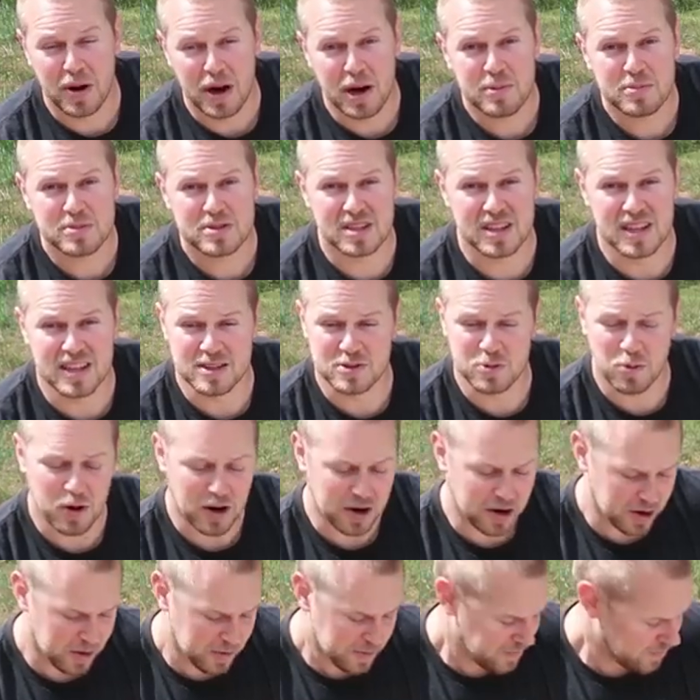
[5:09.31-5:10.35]
pumps less
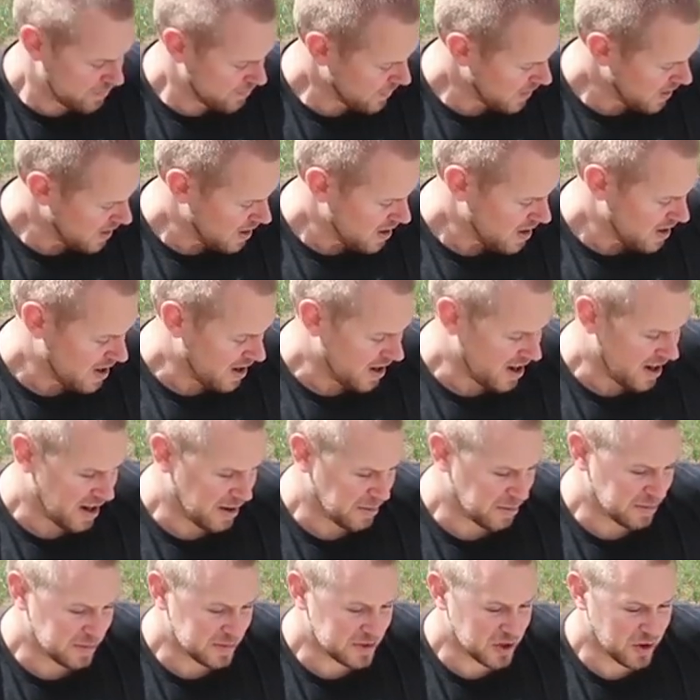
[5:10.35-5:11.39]
water.
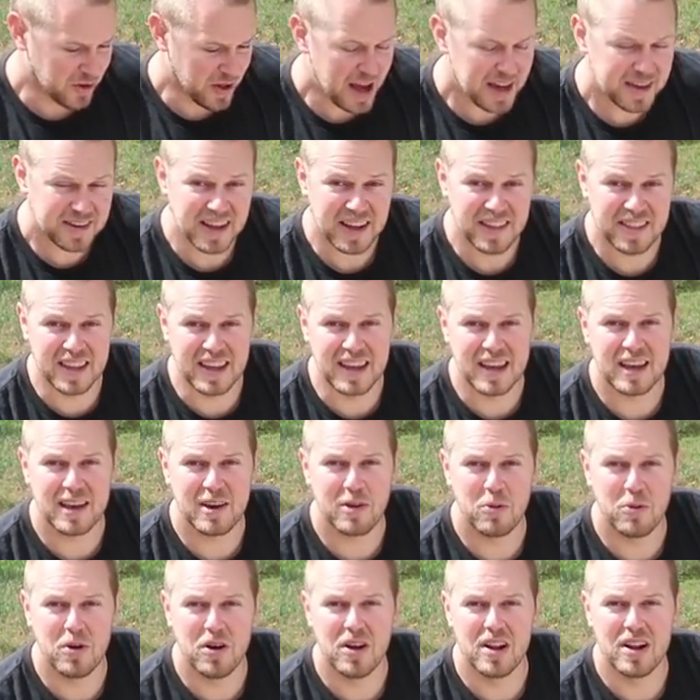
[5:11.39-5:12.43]
Um, so that I think
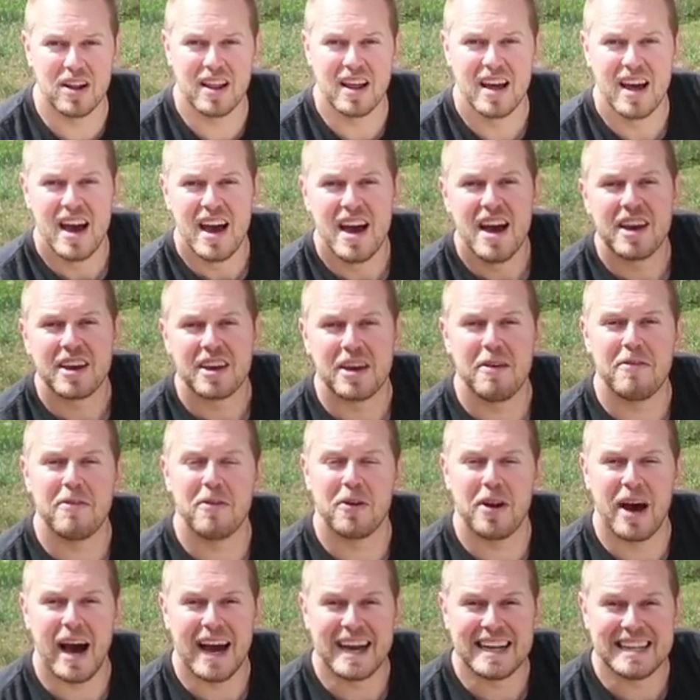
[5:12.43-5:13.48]
will give
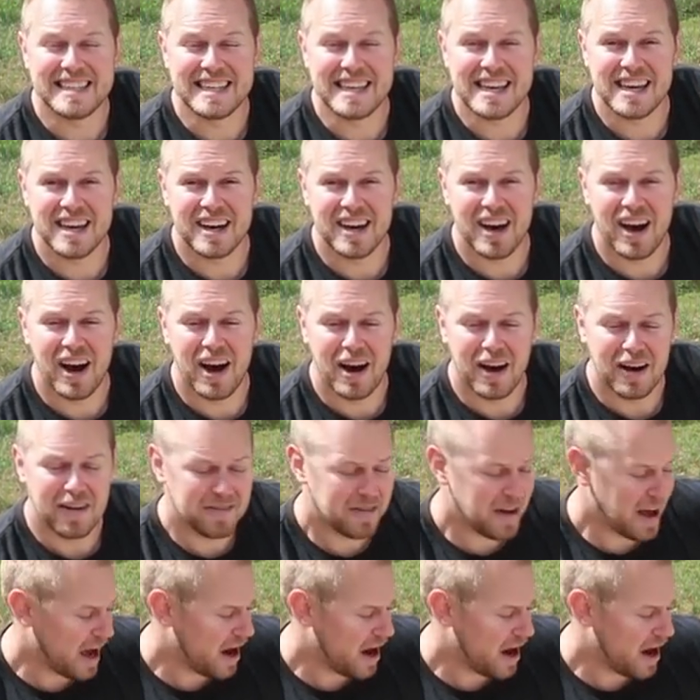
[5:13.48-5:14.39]
you an idea of